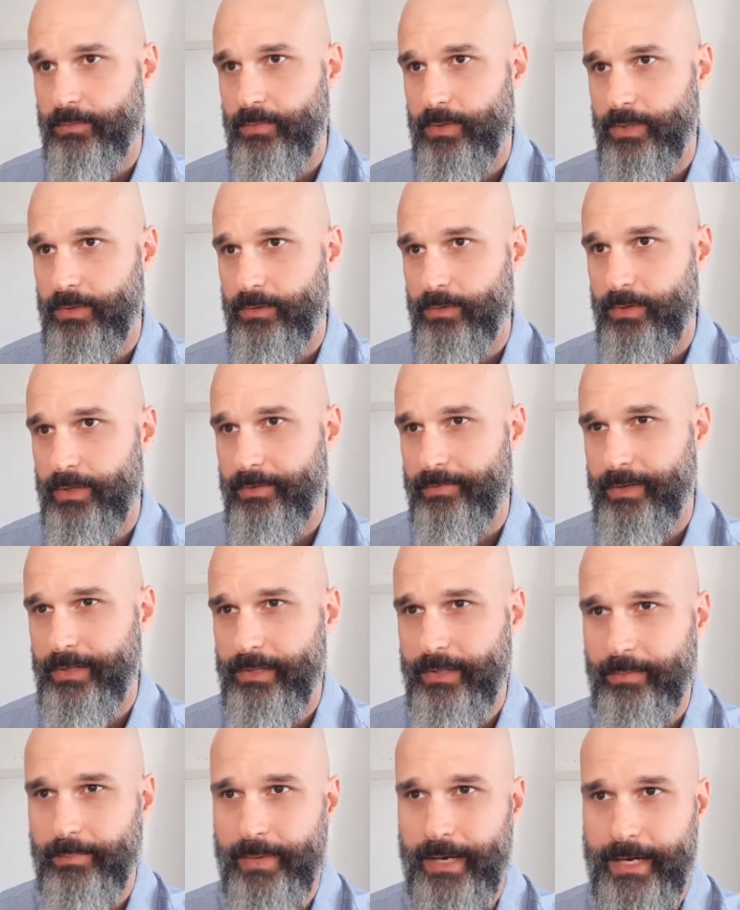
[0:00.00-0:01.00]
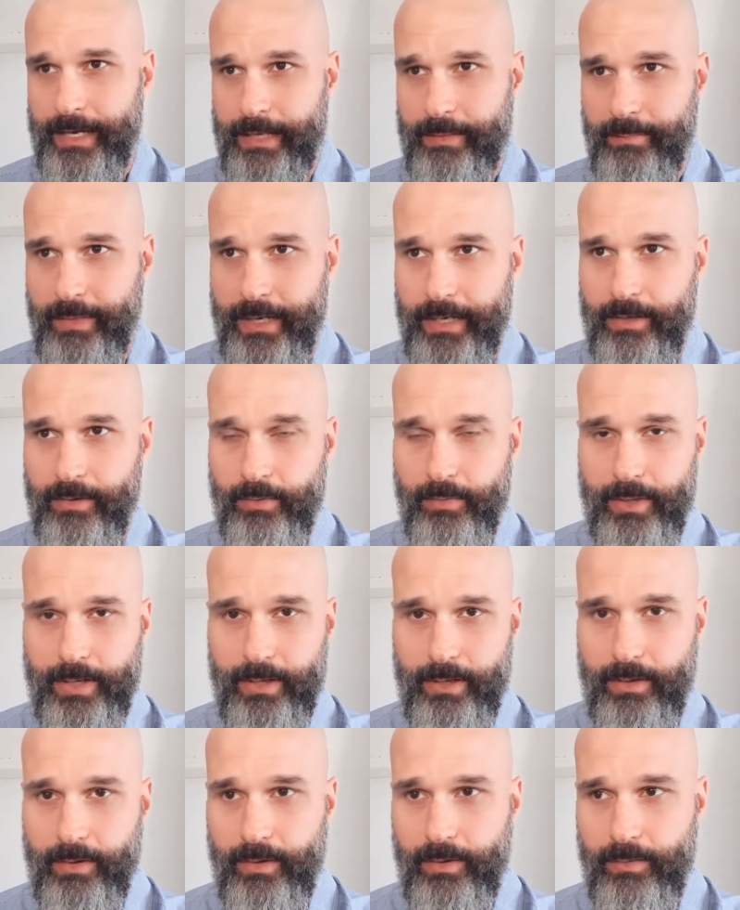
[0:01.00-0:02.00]
well, if I look back in my
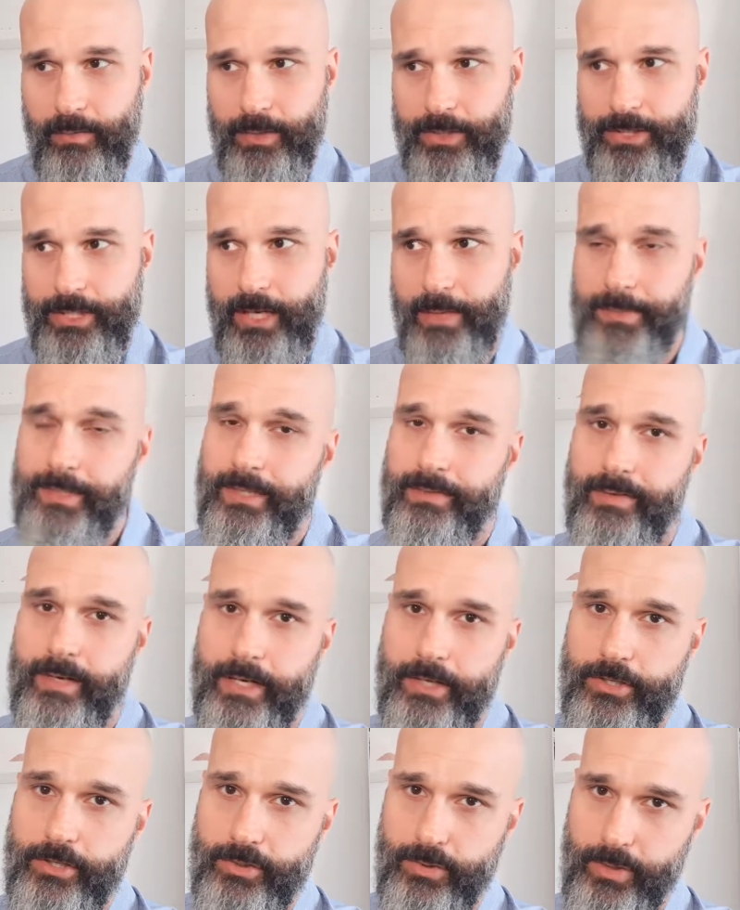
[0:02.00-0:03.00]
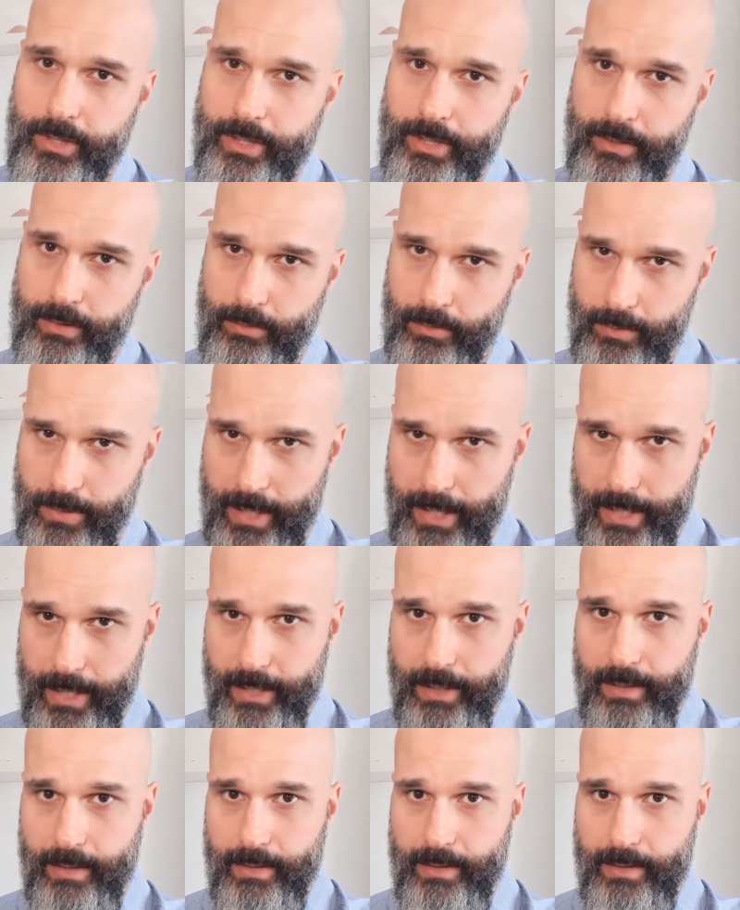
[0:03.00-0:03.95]
career, what jobs have I enjoyed and why?